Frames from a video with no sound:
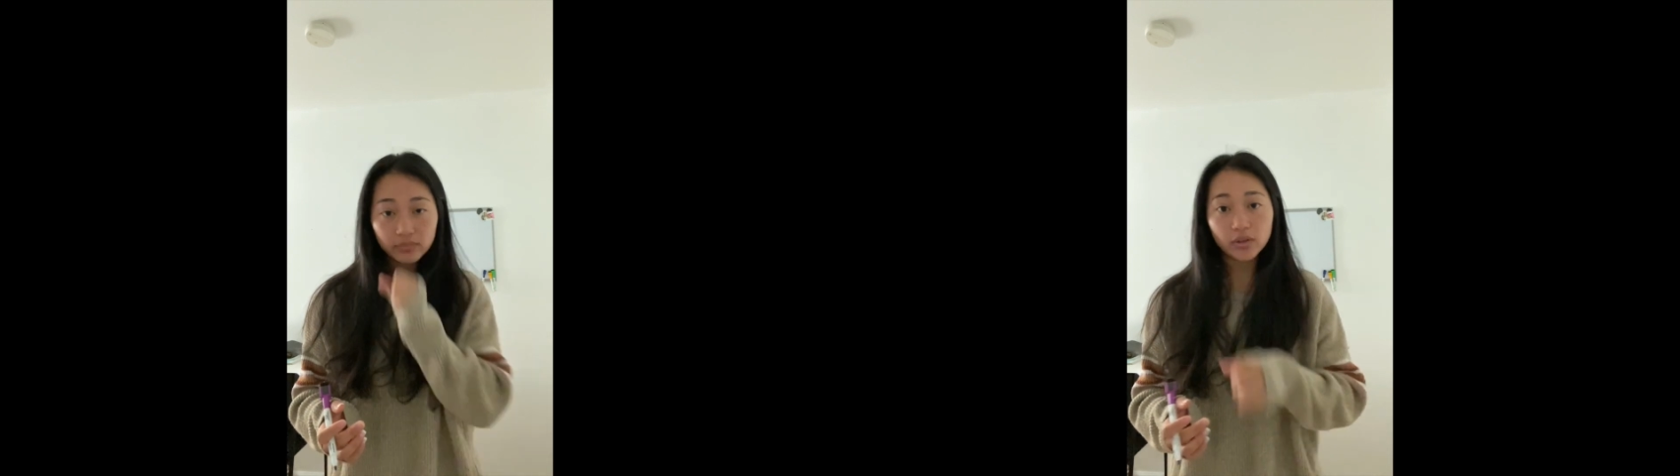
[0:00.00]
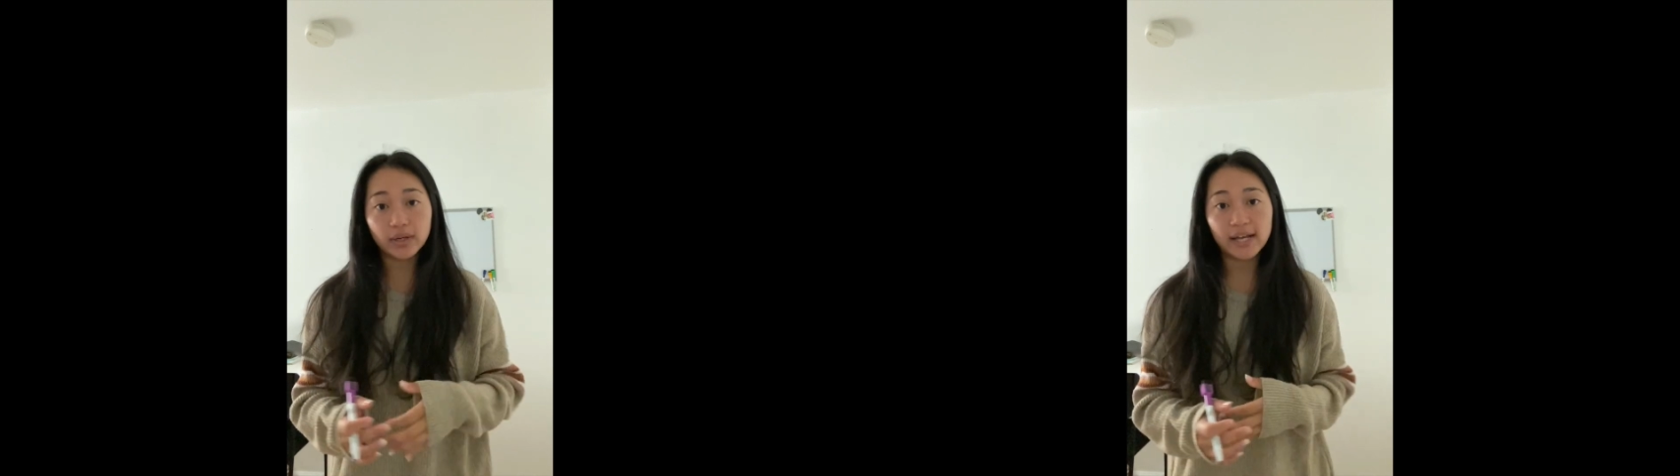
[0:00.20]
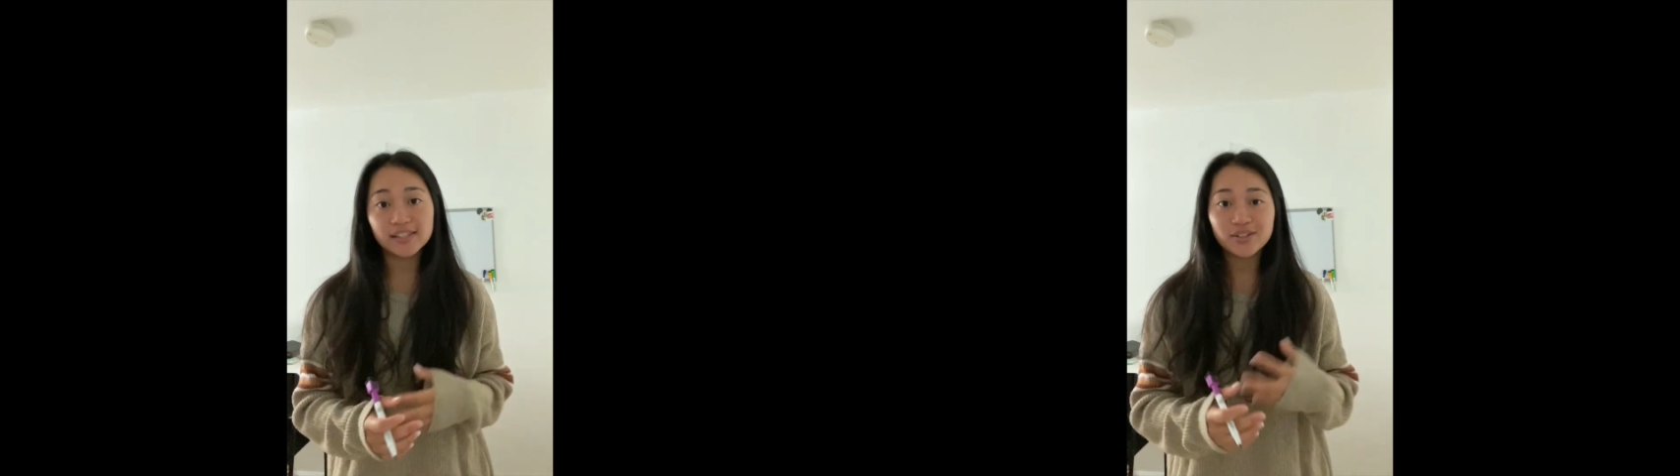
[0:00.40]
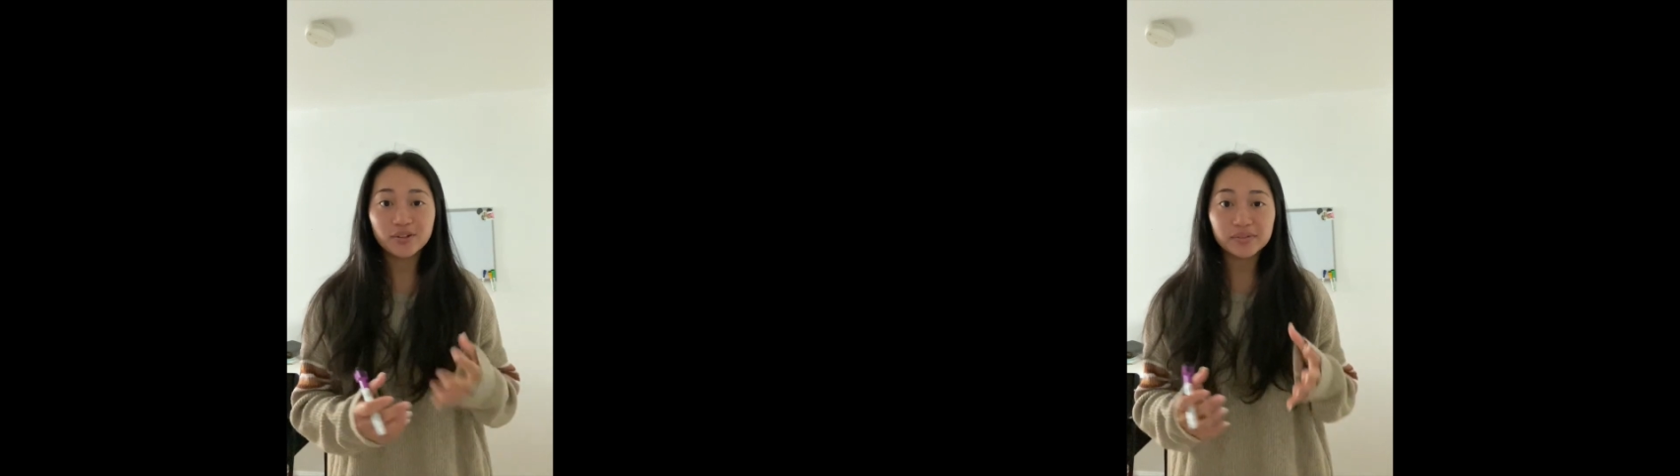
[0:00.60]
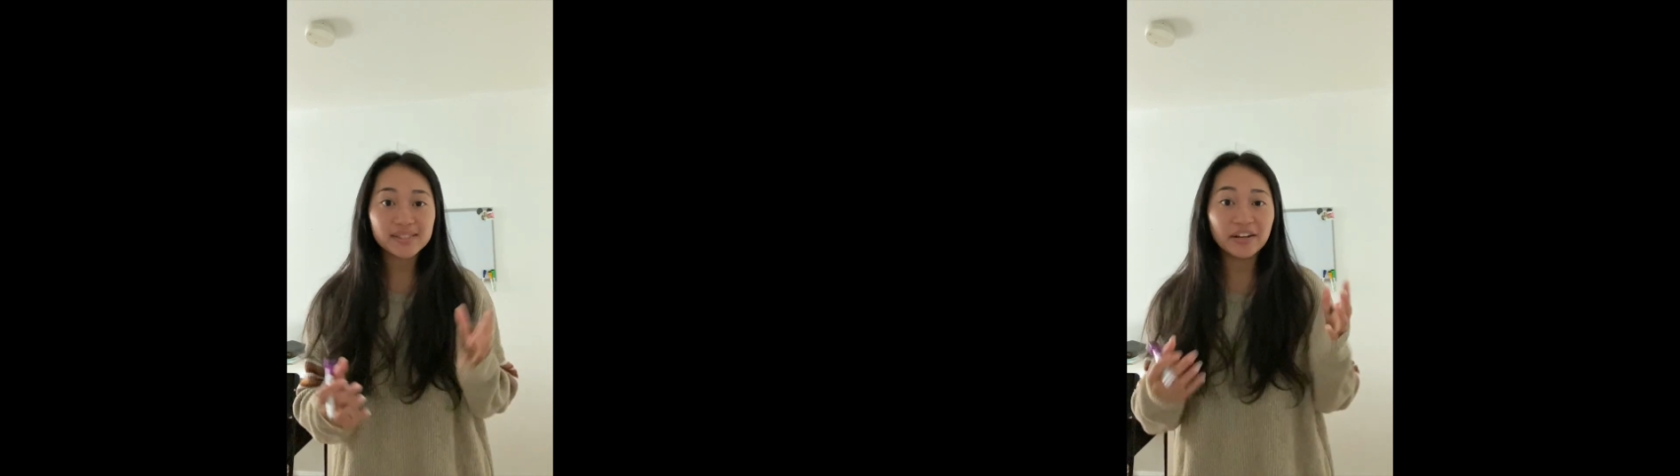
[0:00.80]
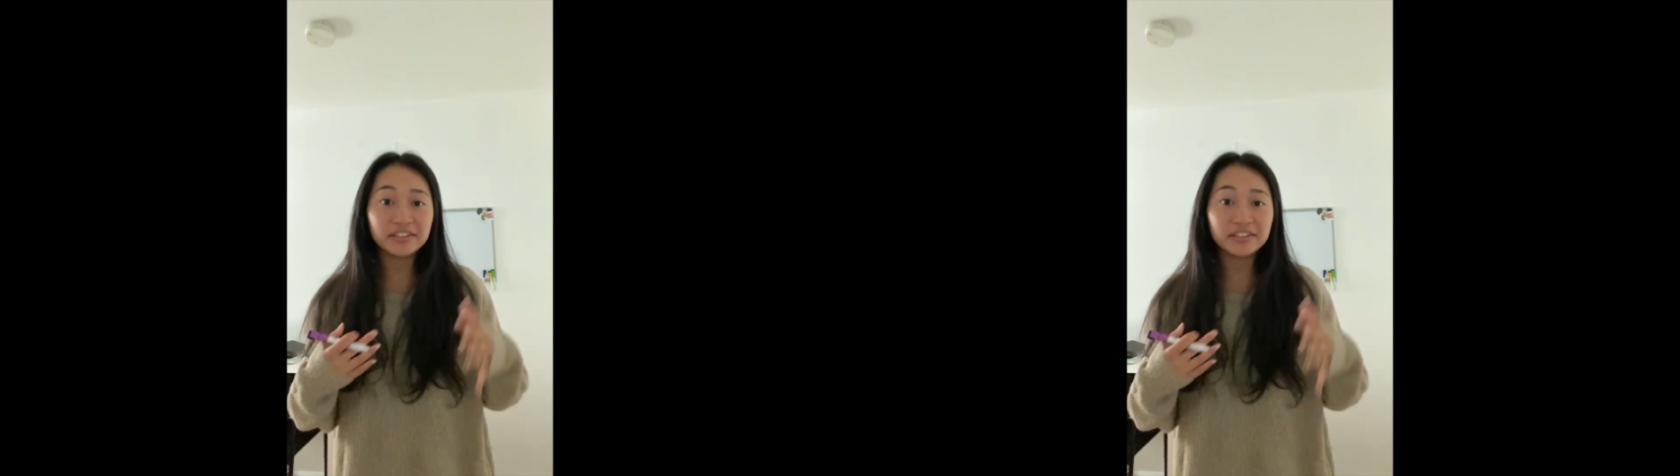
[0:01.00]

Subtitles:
Okay, so you don't sound